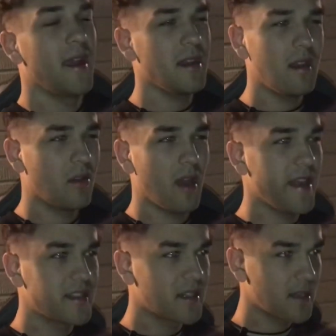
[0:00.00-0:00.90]
No,
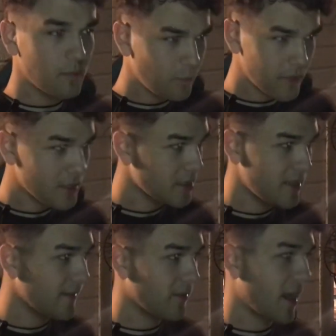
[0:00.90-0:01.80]
it's completely
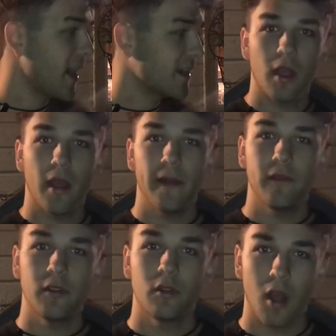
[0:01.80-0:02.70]
different.
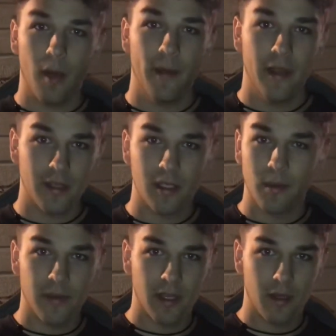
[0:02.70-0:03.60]
If you comment
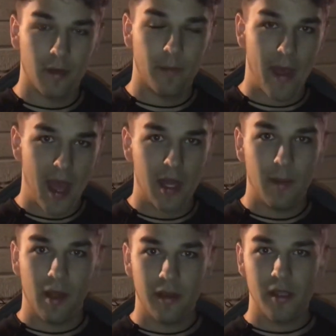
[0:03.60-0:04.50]
something bad
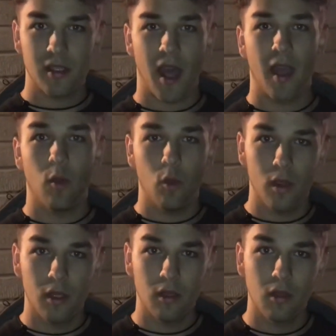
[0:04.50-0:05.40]
about this, I
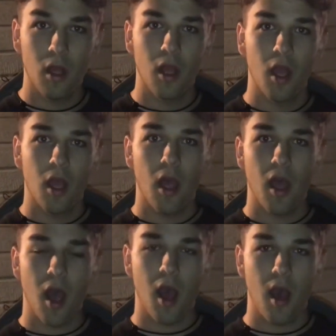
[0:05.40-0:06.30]
will
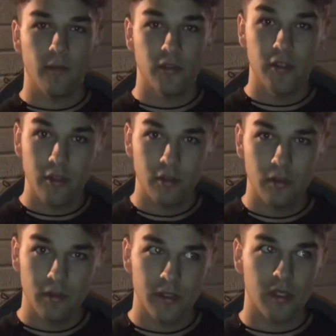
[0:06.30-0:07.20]

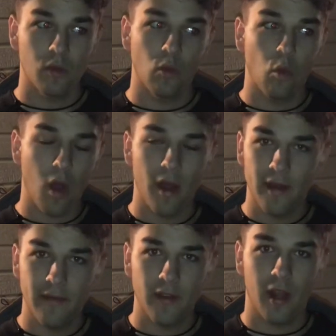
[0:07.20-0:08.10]
use
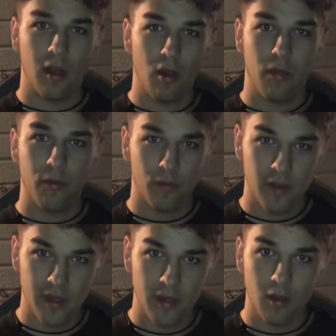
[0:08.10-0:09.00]
1, if not all
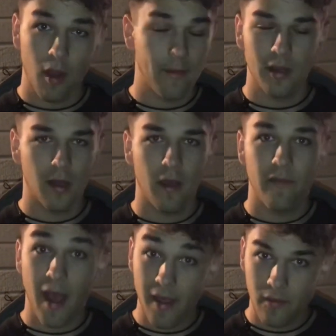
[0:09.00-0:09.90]

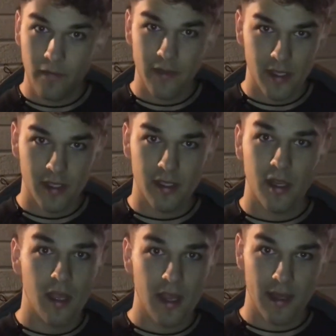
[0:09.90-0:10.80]
5 of these
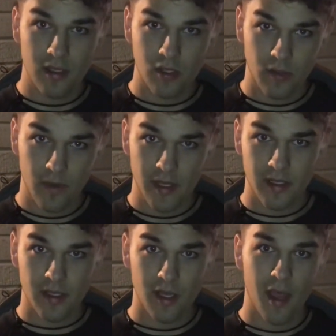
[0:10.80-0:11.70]

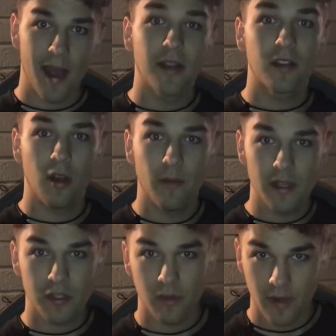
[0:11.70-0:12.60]
instruments. I like to call them
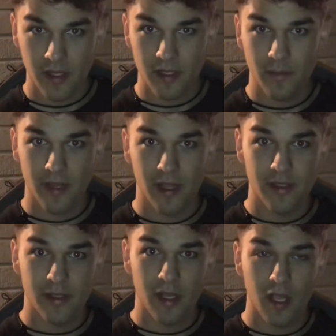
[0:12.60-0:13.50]
instruments
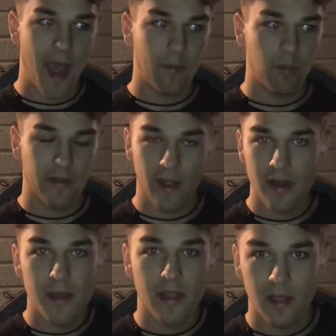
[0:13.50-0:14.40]
because I believe
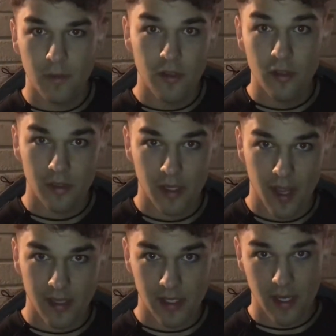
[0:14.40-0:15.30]
anything could be used
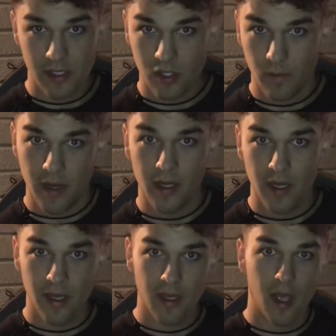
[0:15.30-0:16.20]
as an instrument
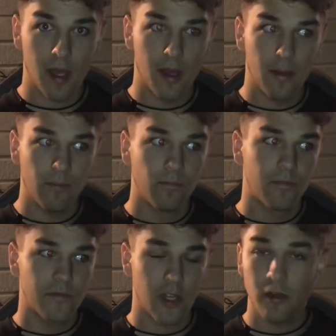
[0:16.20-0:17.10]
to
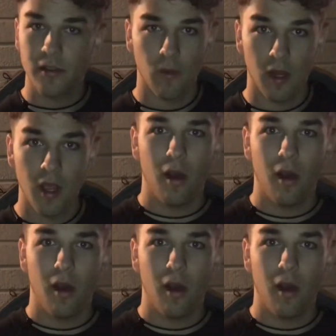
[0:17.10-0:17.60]
hurt someone.